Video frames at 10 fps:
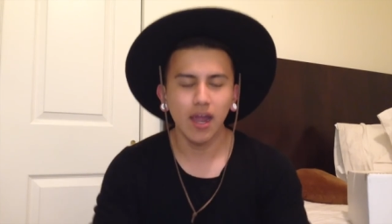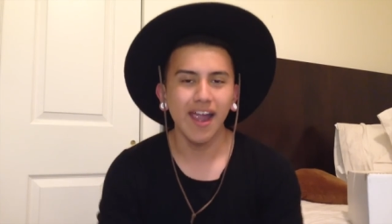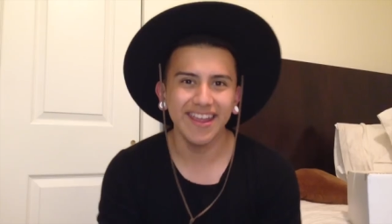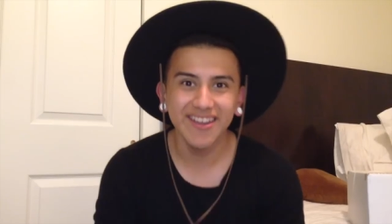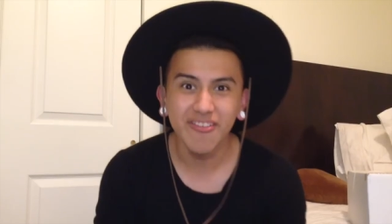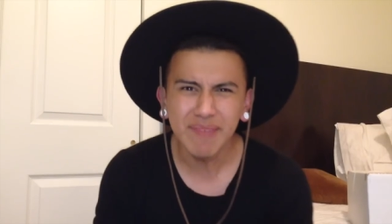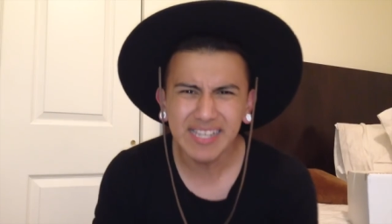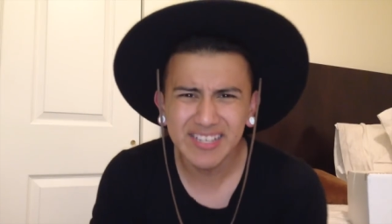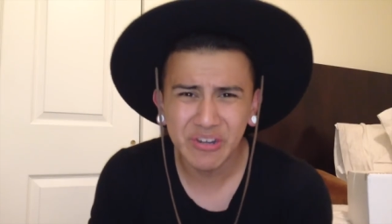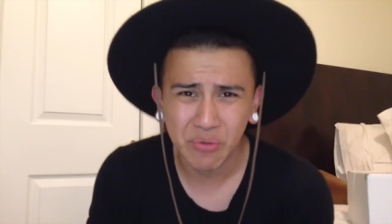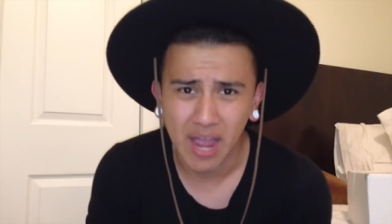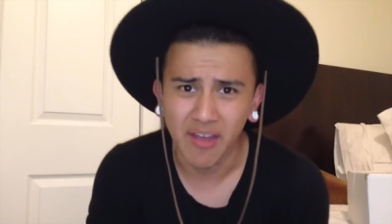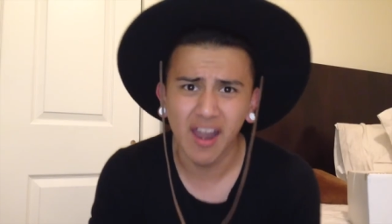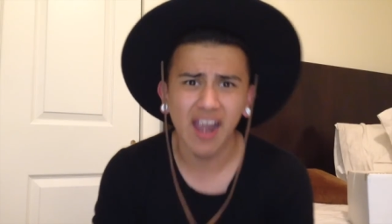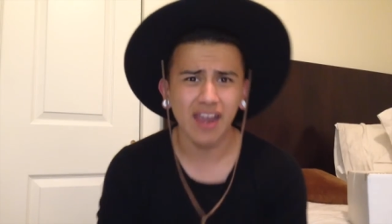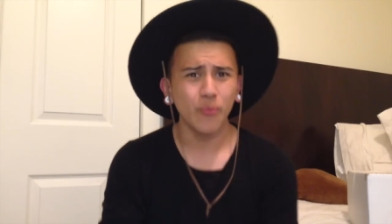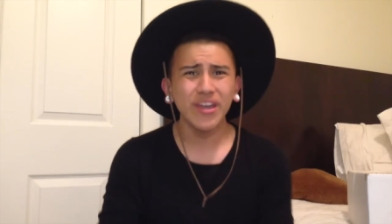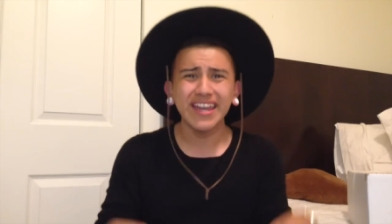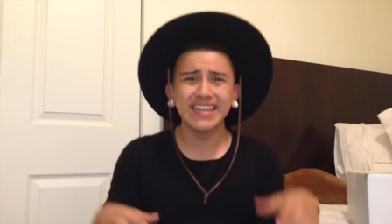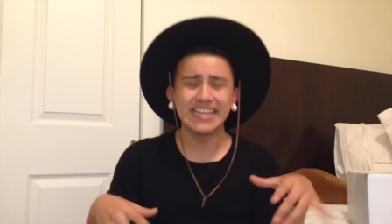All right, enough messing around. All right, we
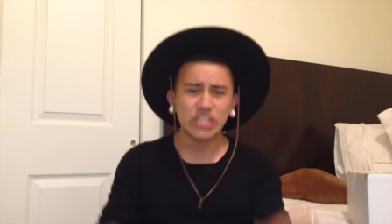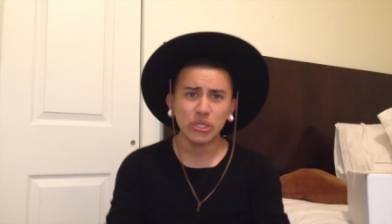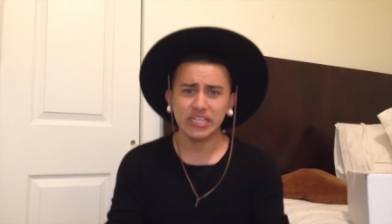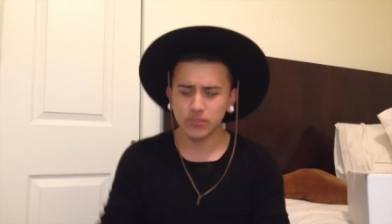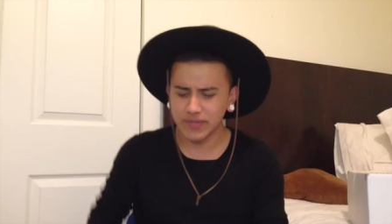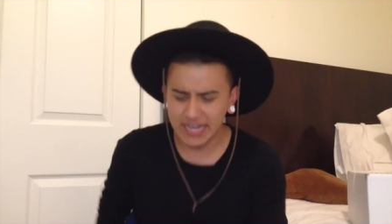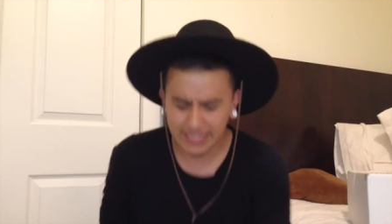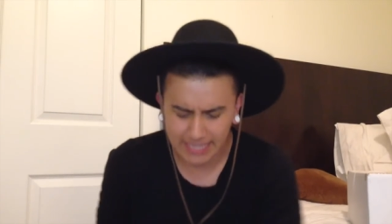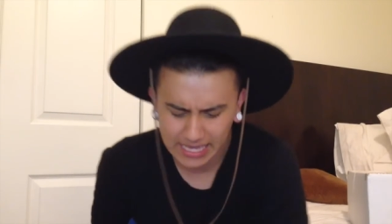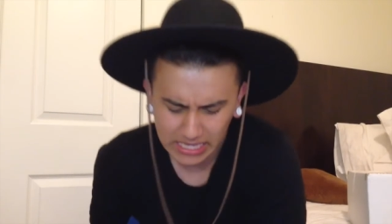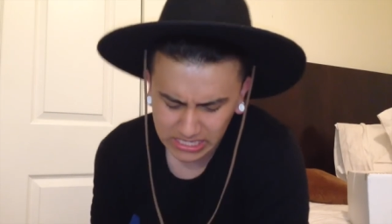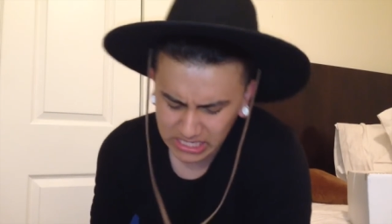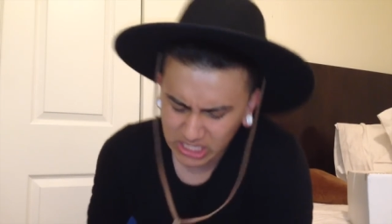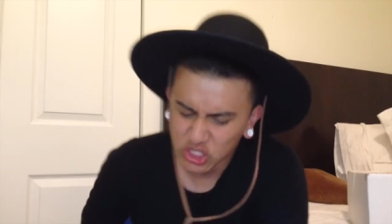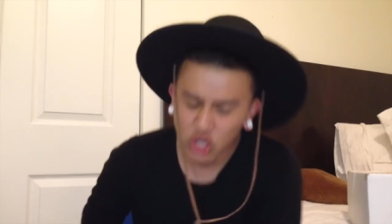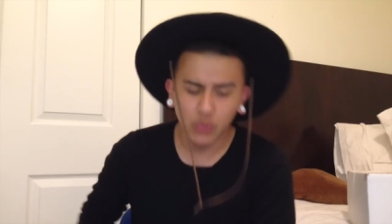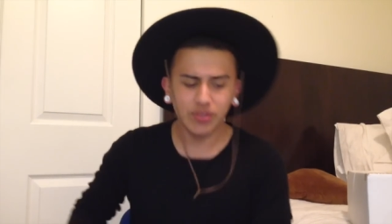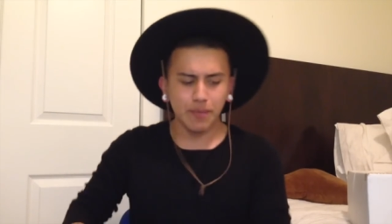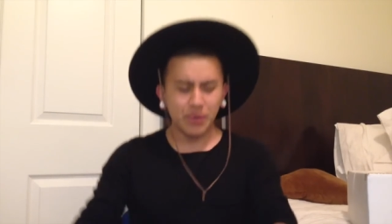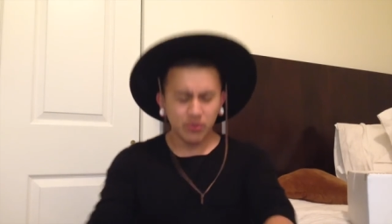gotta get to this. We gotta get to
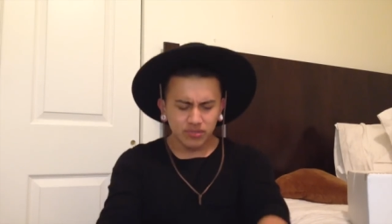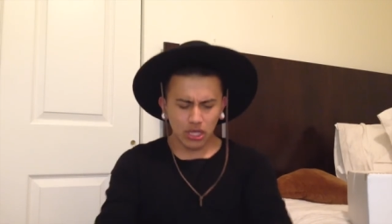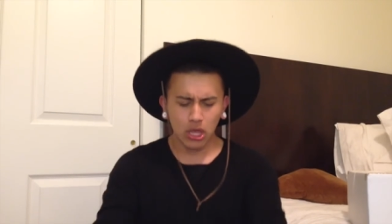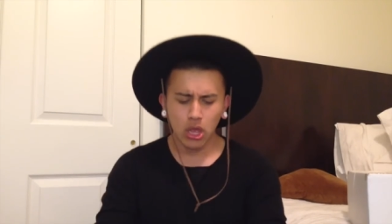the boom.